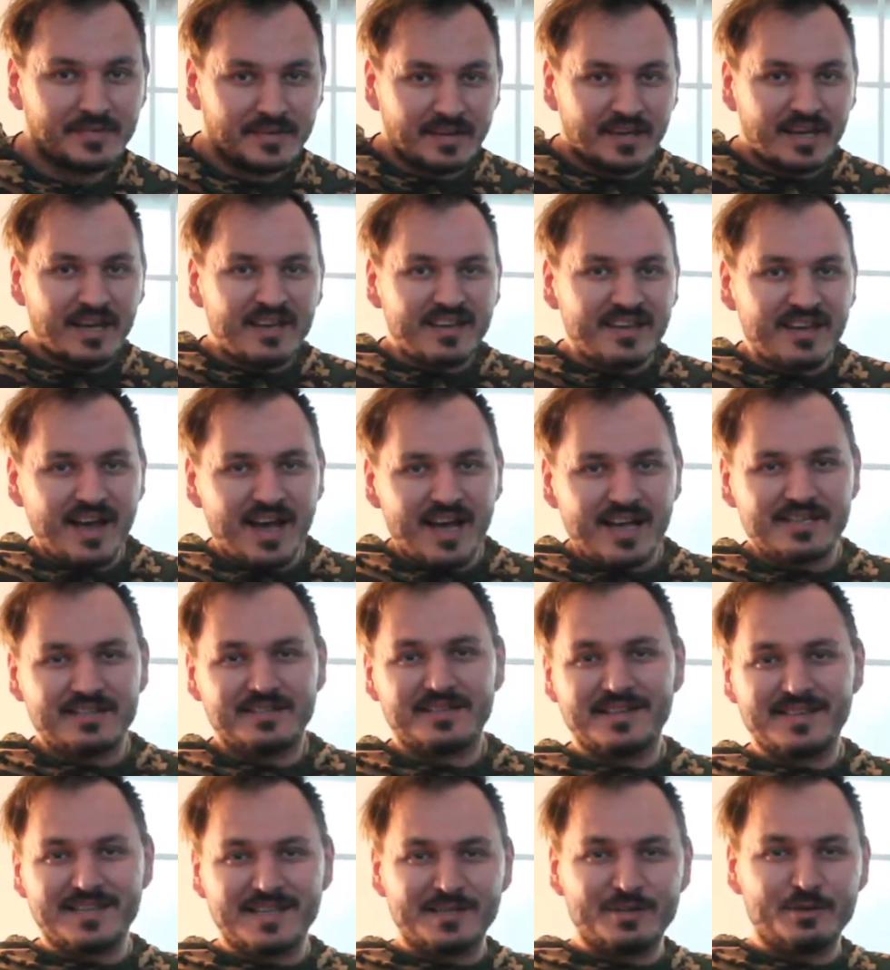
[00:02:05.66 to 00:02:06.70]
Hey guys,
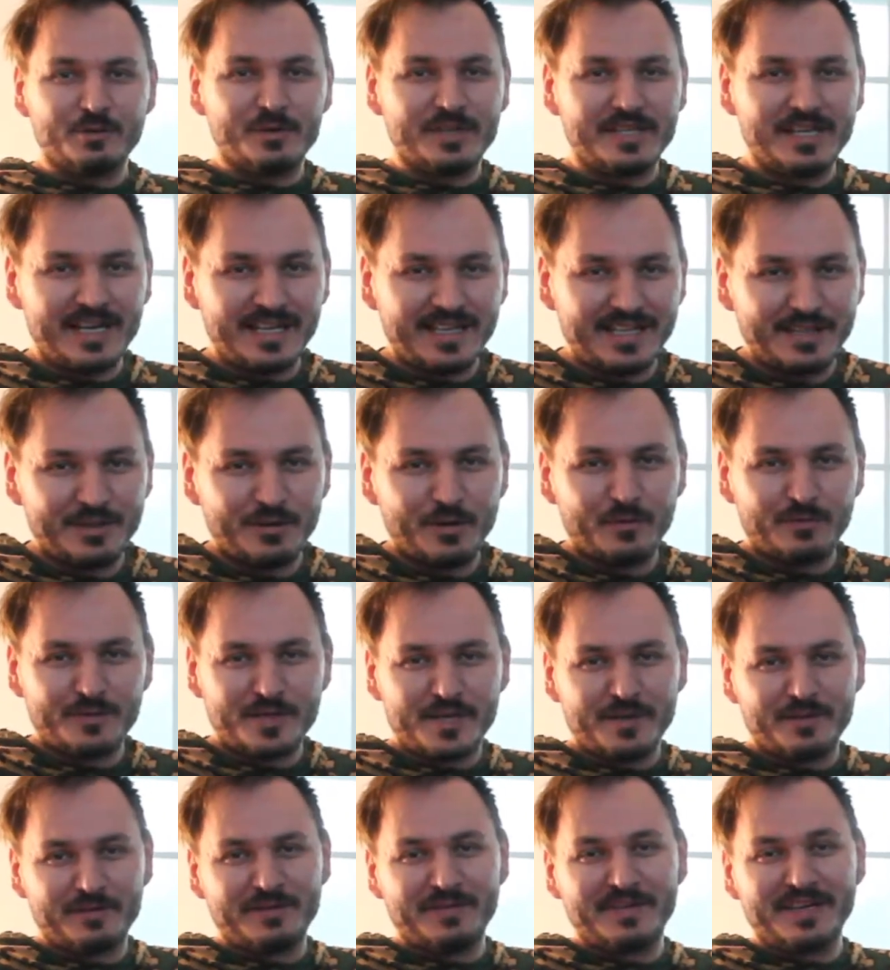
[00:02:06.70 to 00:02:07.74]
this is your daily dose
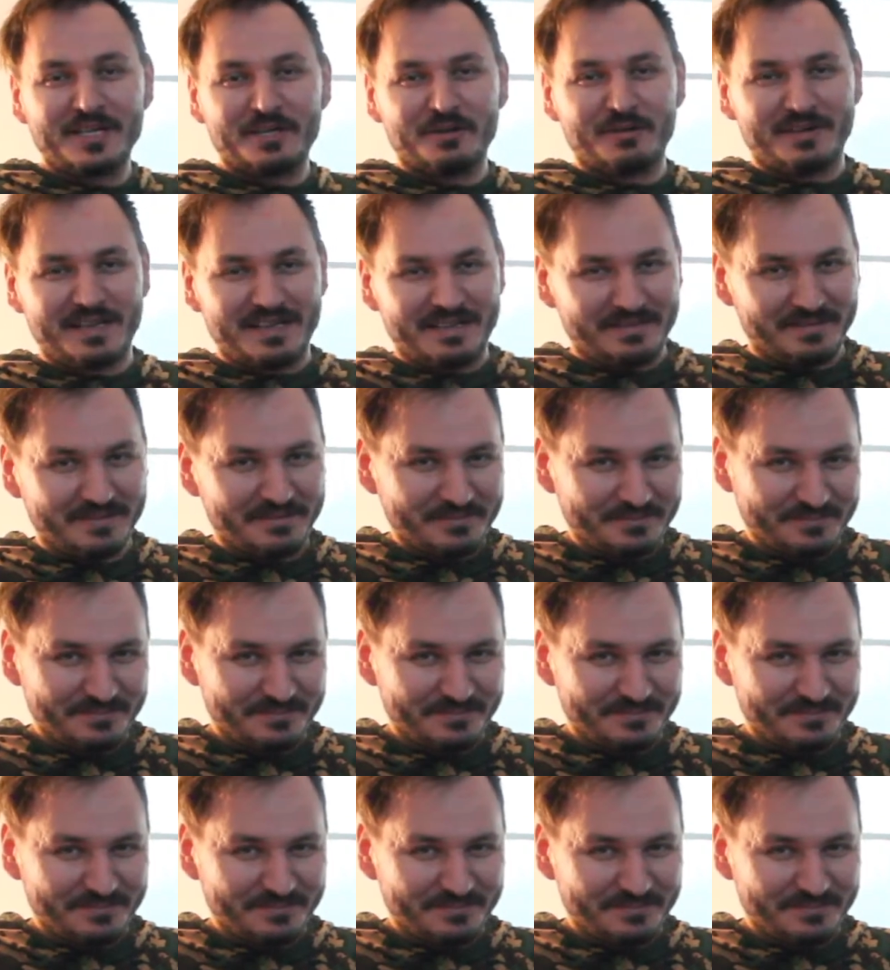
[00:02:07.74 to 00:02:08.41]
of the internet.